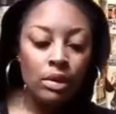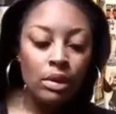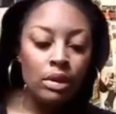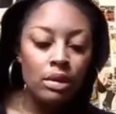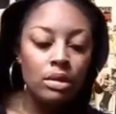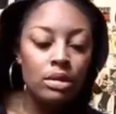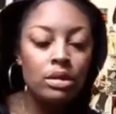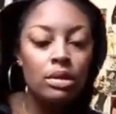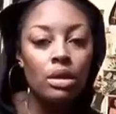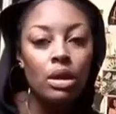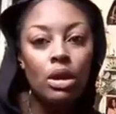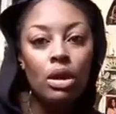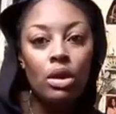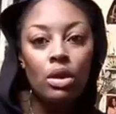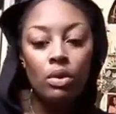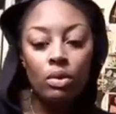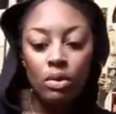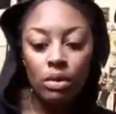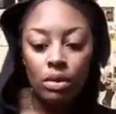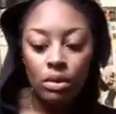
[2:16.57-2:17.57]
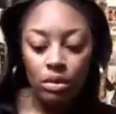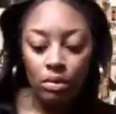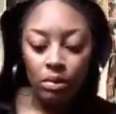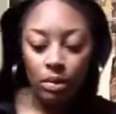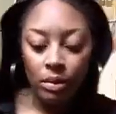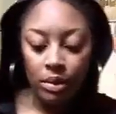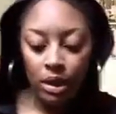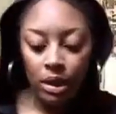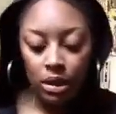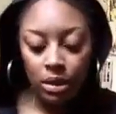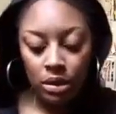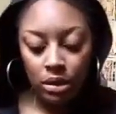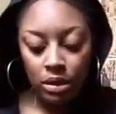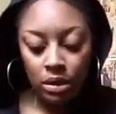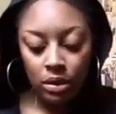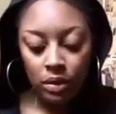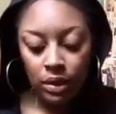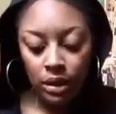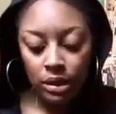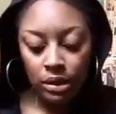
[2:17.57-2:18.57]
So what we're going to
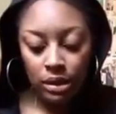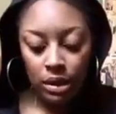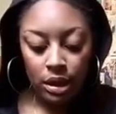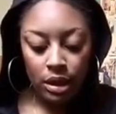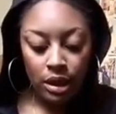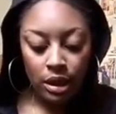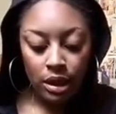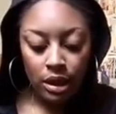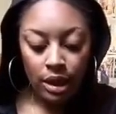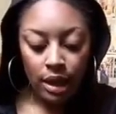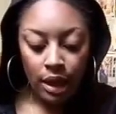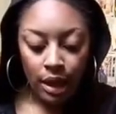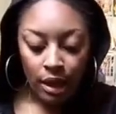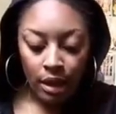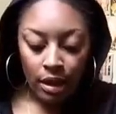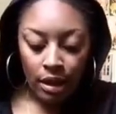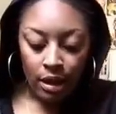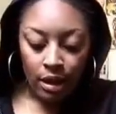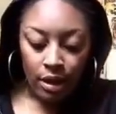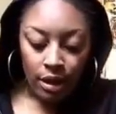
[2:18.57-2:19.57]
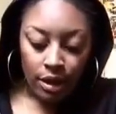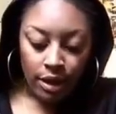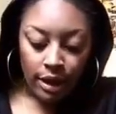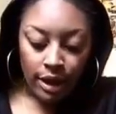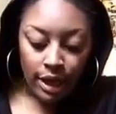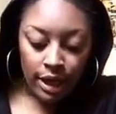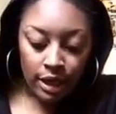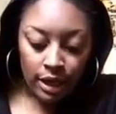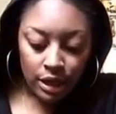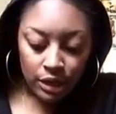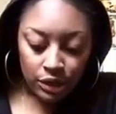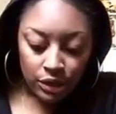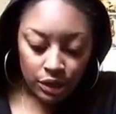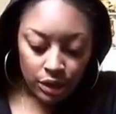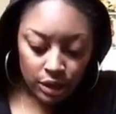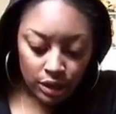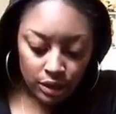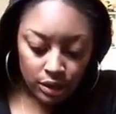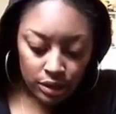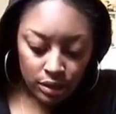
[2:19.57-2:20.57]
do is cut 8
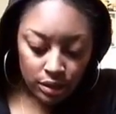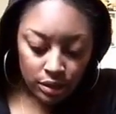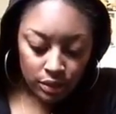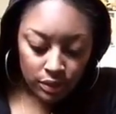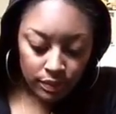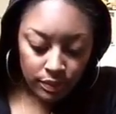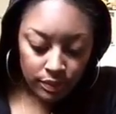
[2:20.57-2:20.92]
inches.